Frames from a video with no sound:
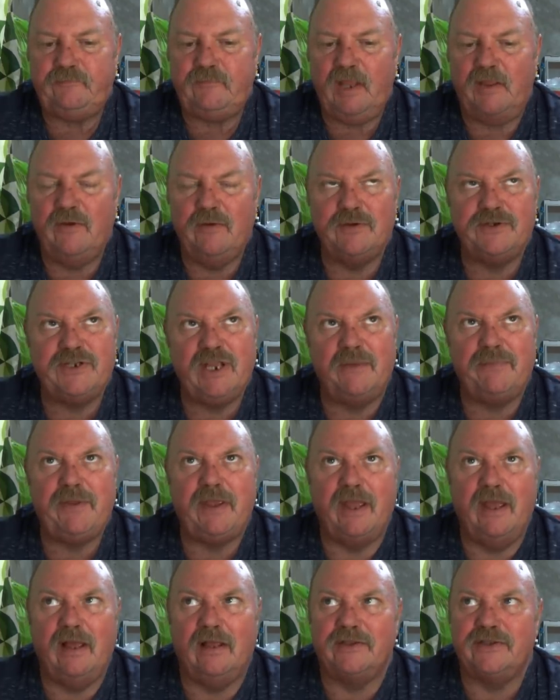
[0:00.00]
There was
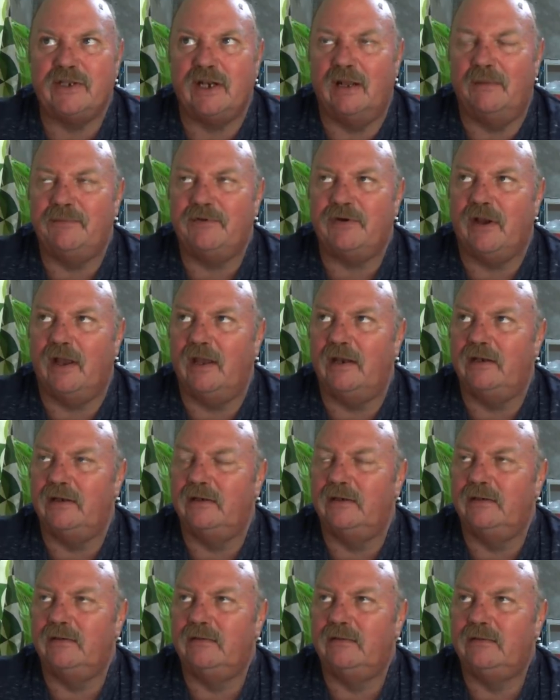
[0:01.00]
something else that I'm trying
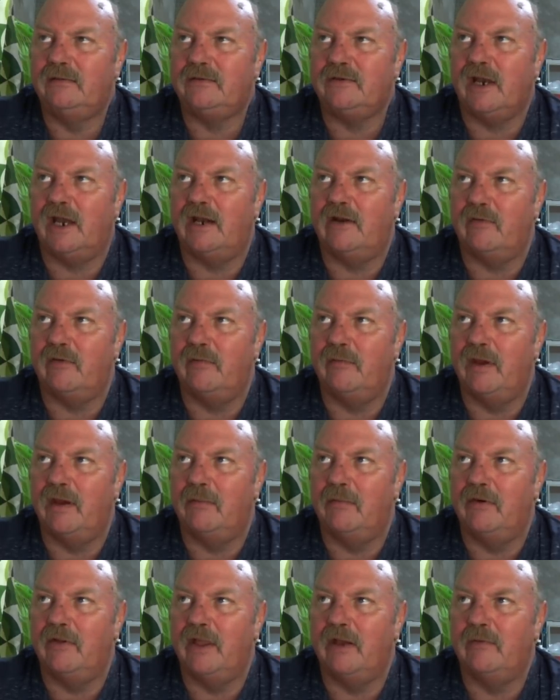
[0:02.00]
to
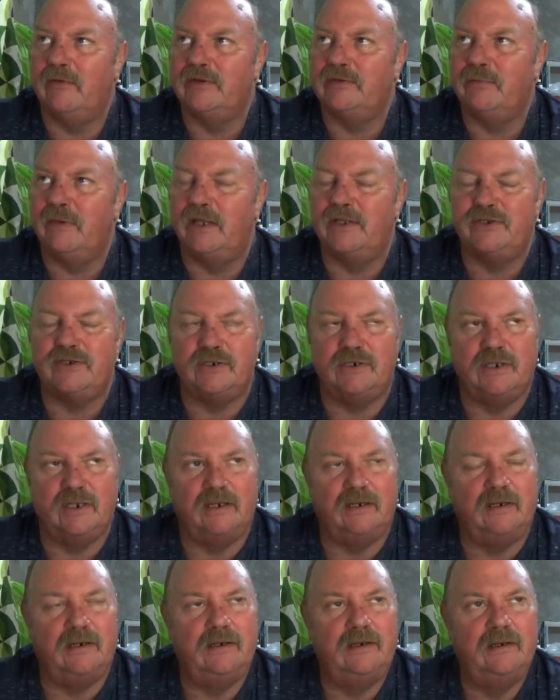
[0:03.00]
remember that was mentioned
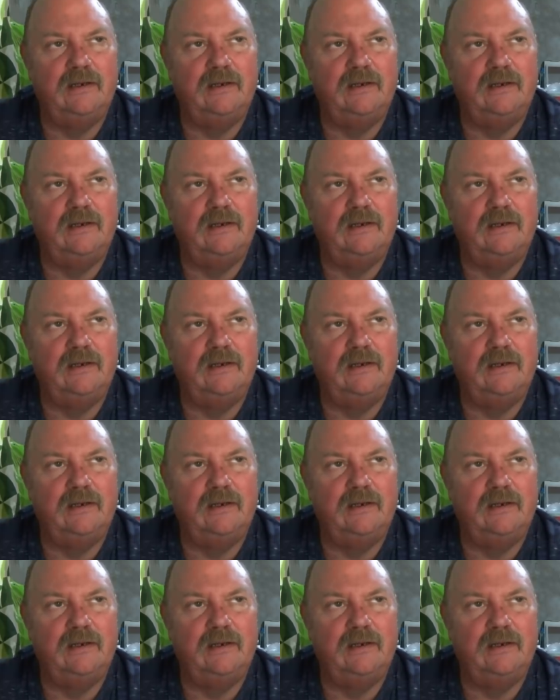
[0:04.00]
in